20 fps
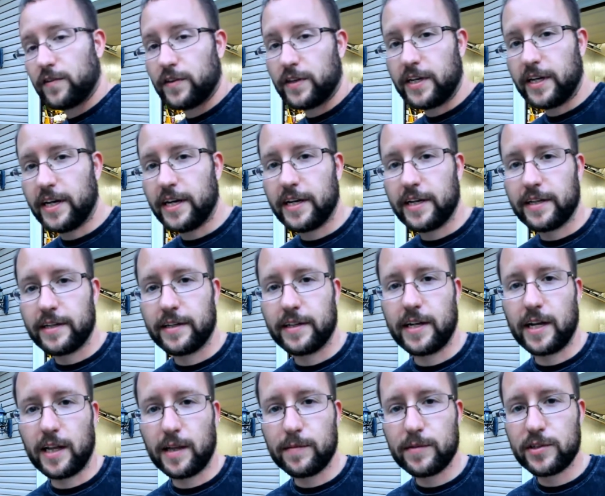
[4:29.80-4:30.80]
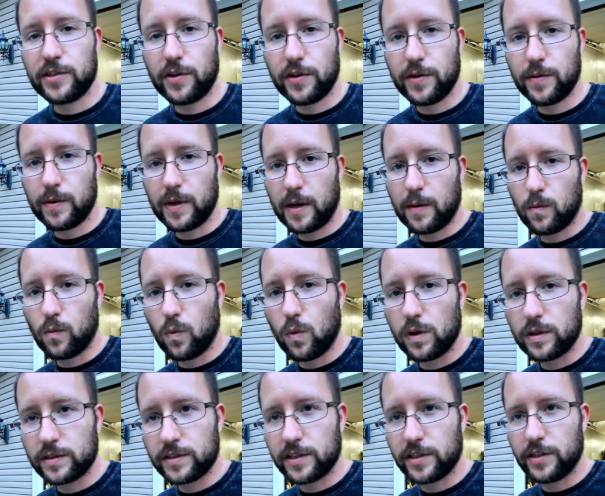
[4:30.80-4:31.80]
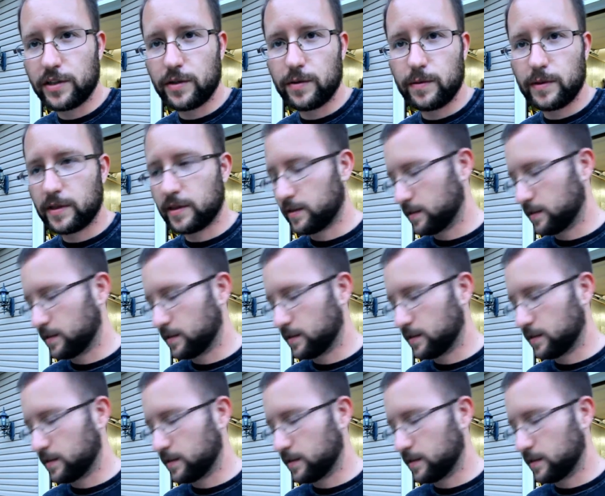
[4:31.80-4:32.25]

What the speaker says: the day. Now let me show you what I want to do with